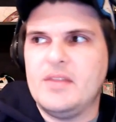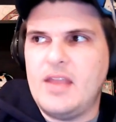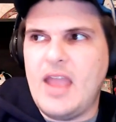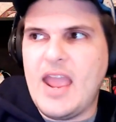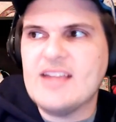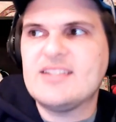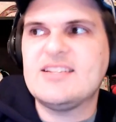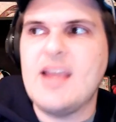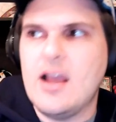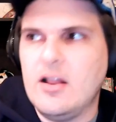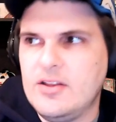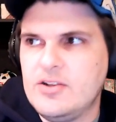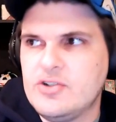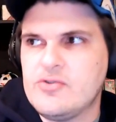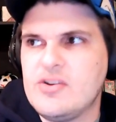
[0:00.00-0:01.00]
ACL
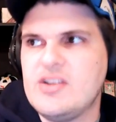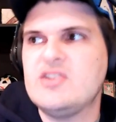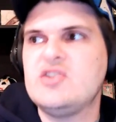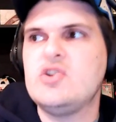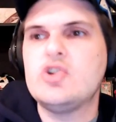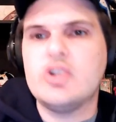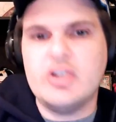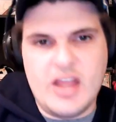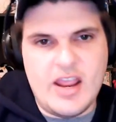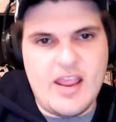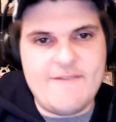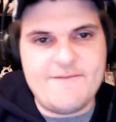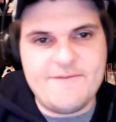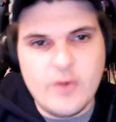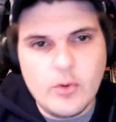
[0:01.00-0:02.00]
injuries usually take a
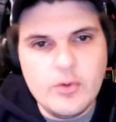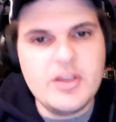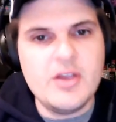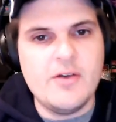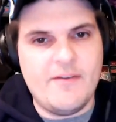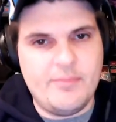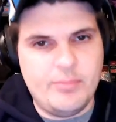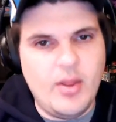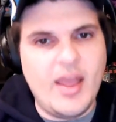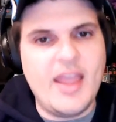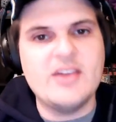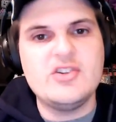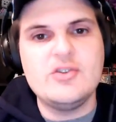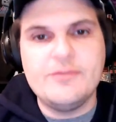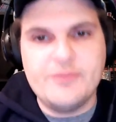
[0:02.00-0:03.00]
full year of playing
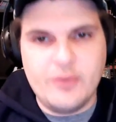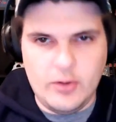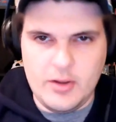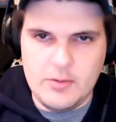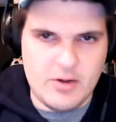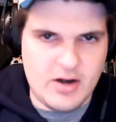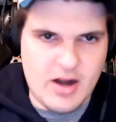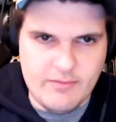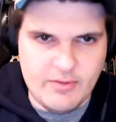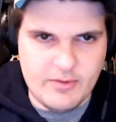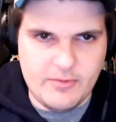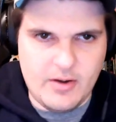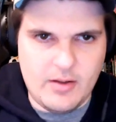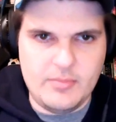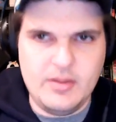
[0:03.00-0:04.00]
to fully recover
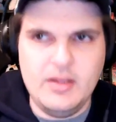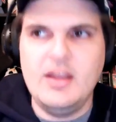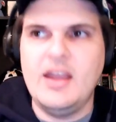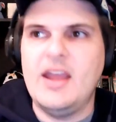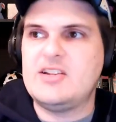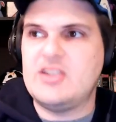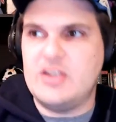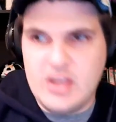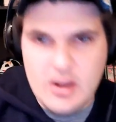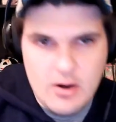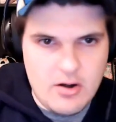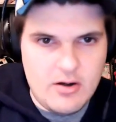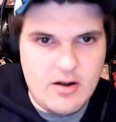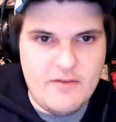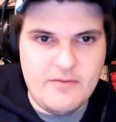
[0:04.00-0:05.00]
from. It's a
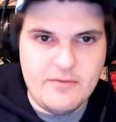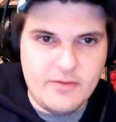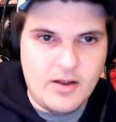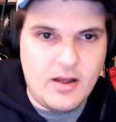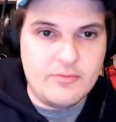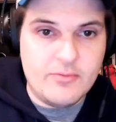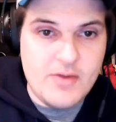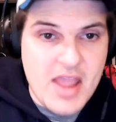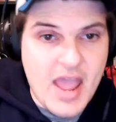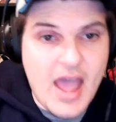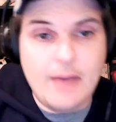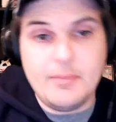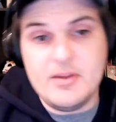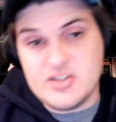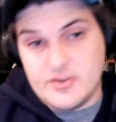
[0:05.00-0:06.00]
year of, of
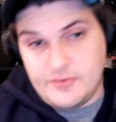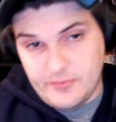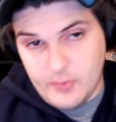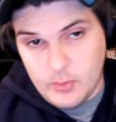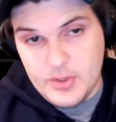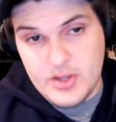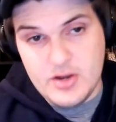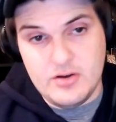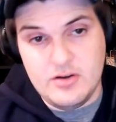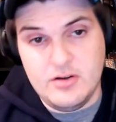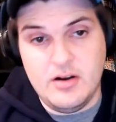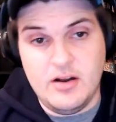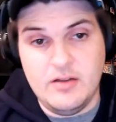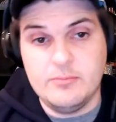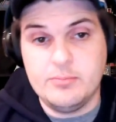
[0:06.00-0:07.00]
rehab, it's a full
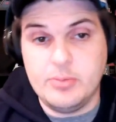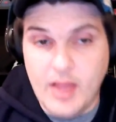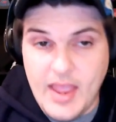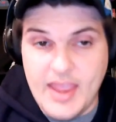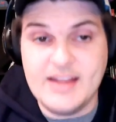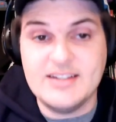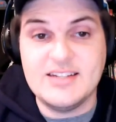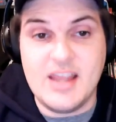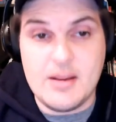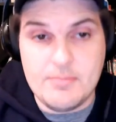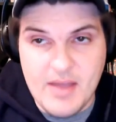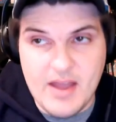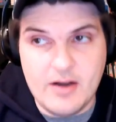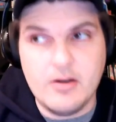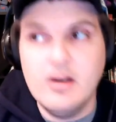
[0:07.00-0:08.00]
year playing to get
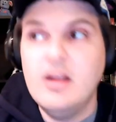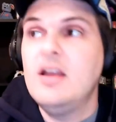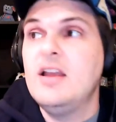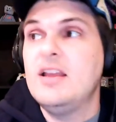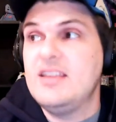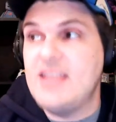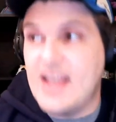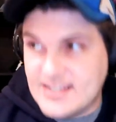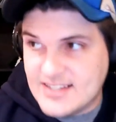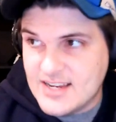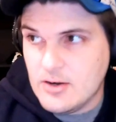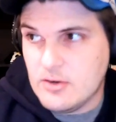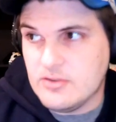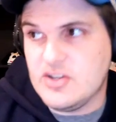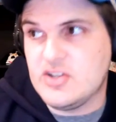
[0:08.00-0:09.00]
better. Yes,
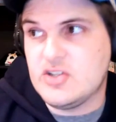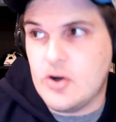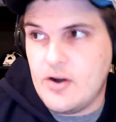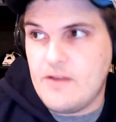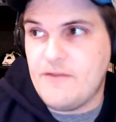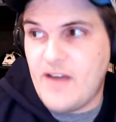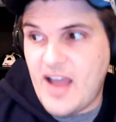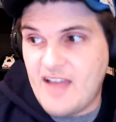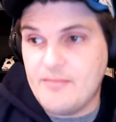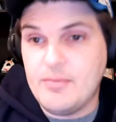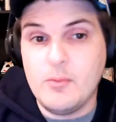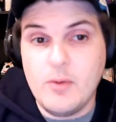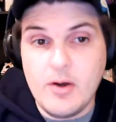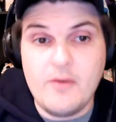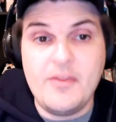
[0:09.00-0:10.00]
Ingles is 35, but
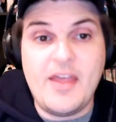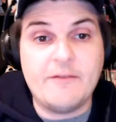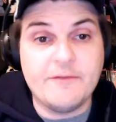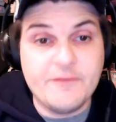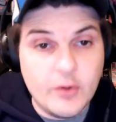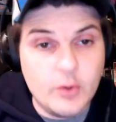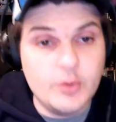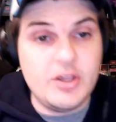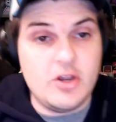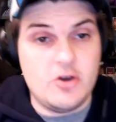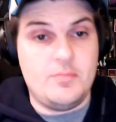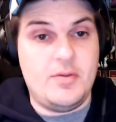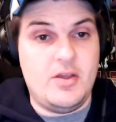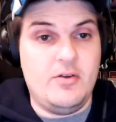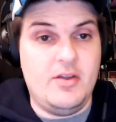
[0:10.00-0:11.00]
we're in that full year
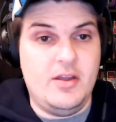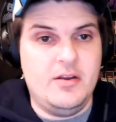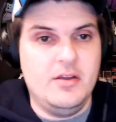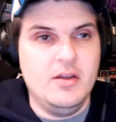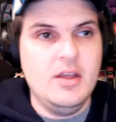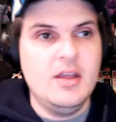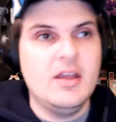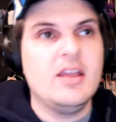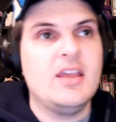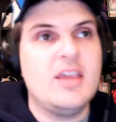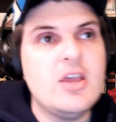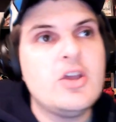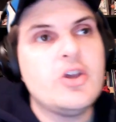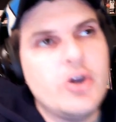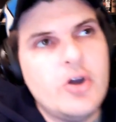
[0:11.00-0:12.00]
period.
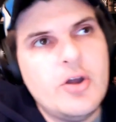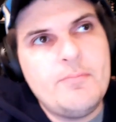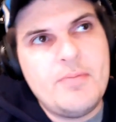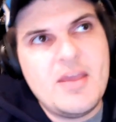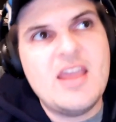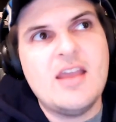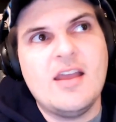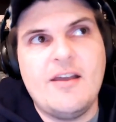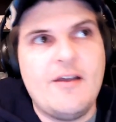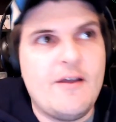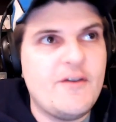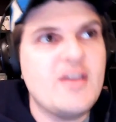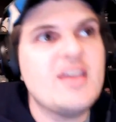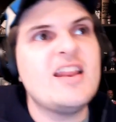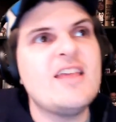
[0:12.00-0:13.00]
He could be, if
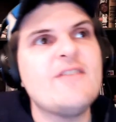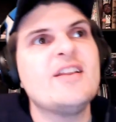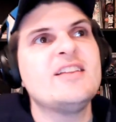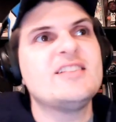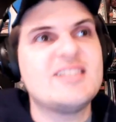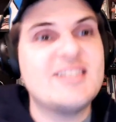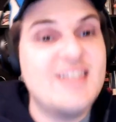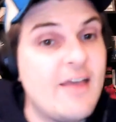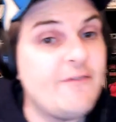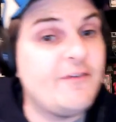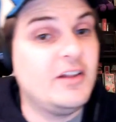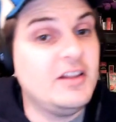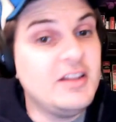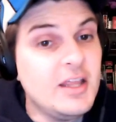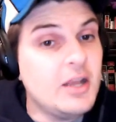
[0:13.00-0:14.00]
he can even sniff a
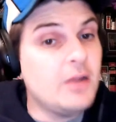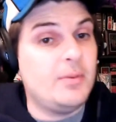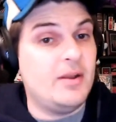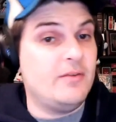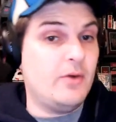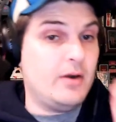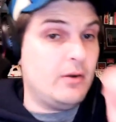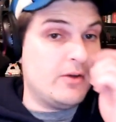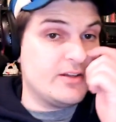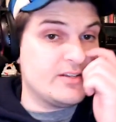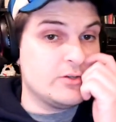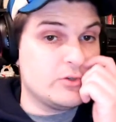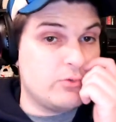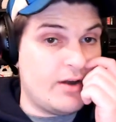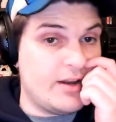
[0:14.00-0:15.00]
little bit of what he was
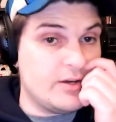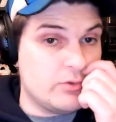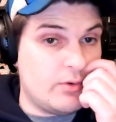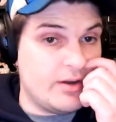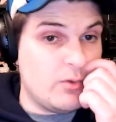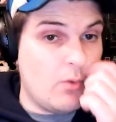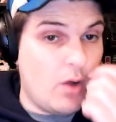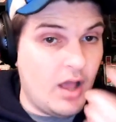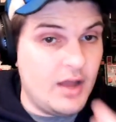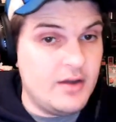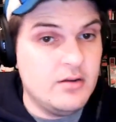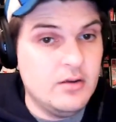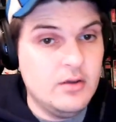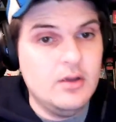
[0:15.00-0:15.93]
in 2021,